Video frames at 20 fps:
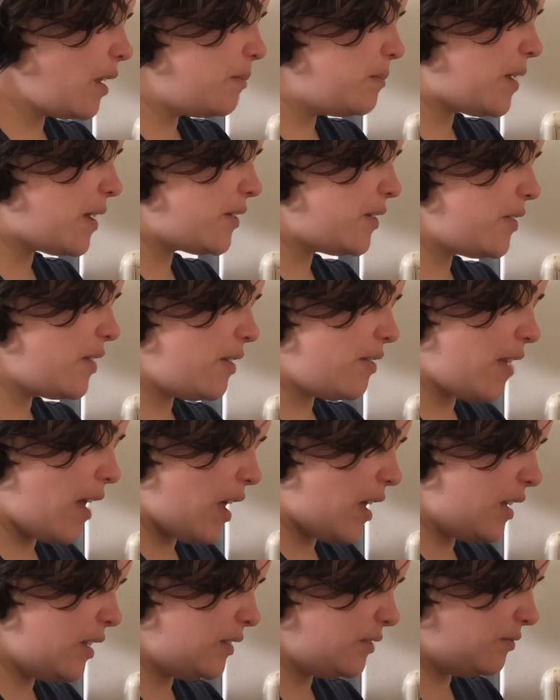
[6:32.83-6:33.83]
Other than
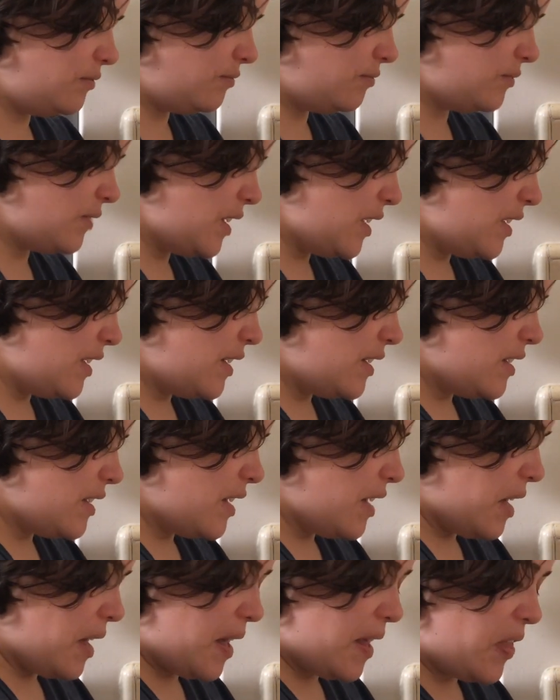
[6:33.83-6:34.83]
that,
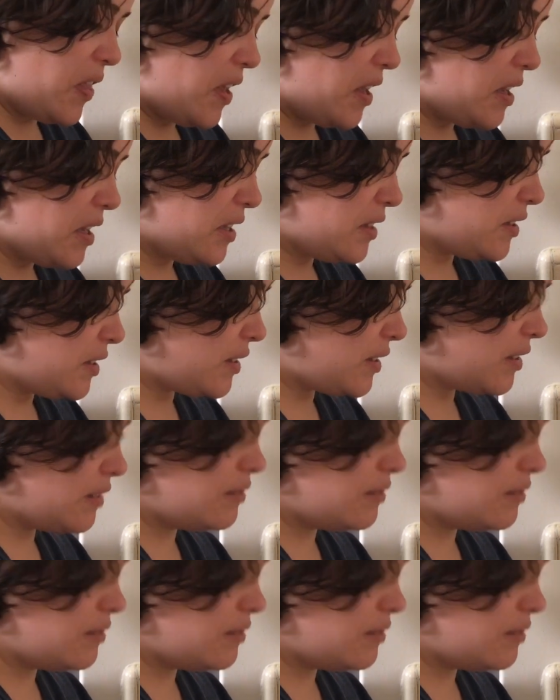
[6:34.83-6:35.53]
I think it's